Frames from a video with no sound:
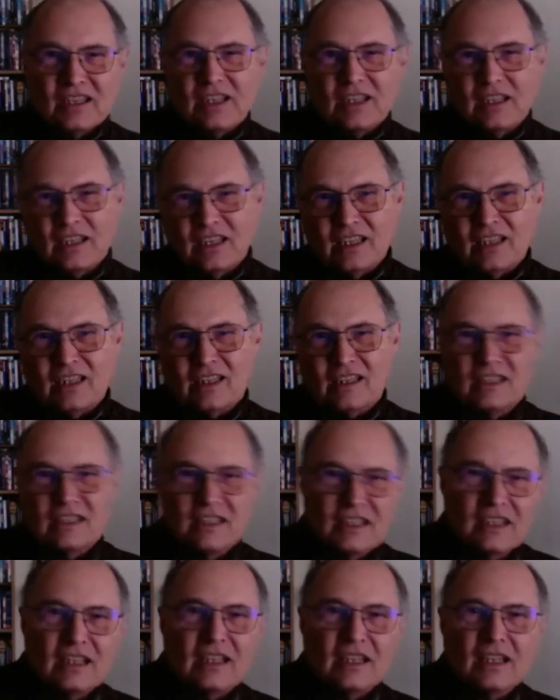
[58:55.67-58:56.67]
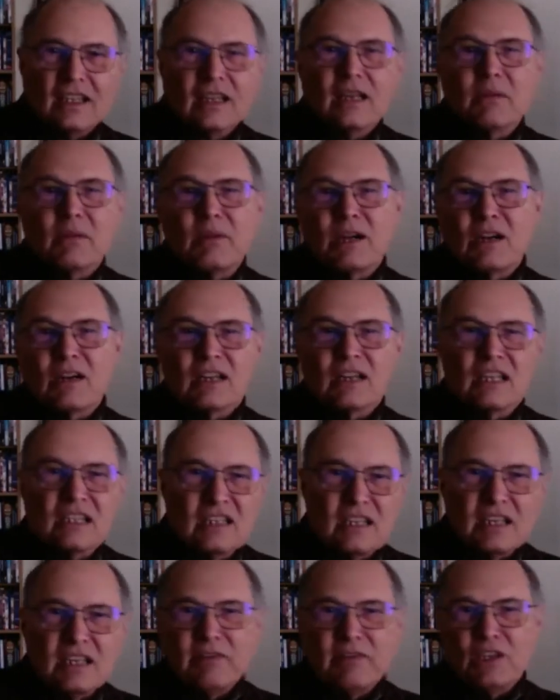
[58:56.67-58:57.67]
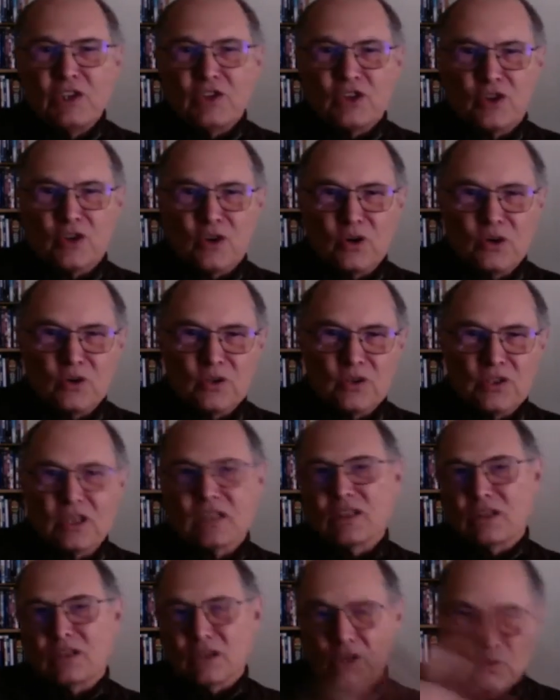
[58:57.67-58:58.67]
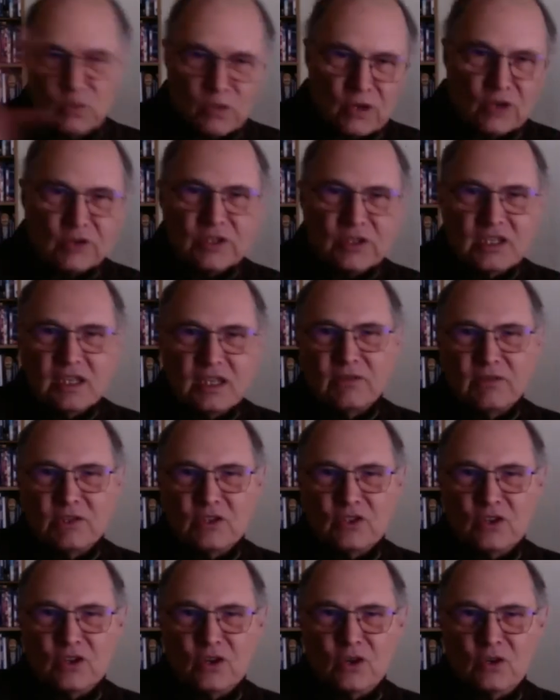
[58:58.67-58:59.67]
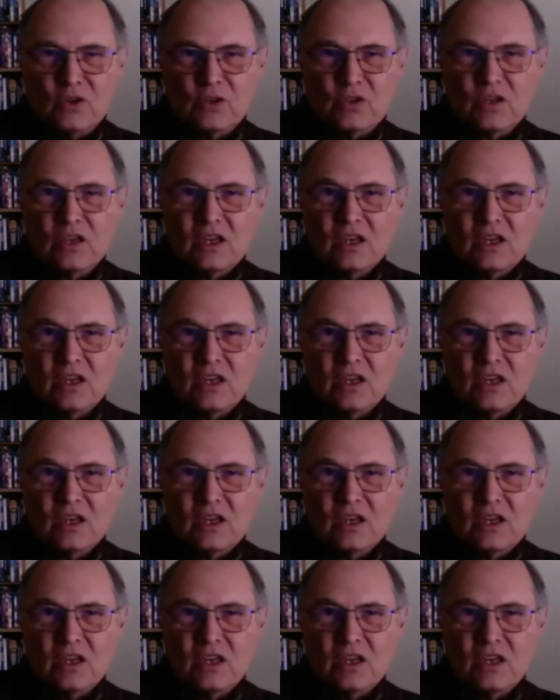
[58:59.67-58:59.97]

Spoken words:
in American TV shows and world TV shows,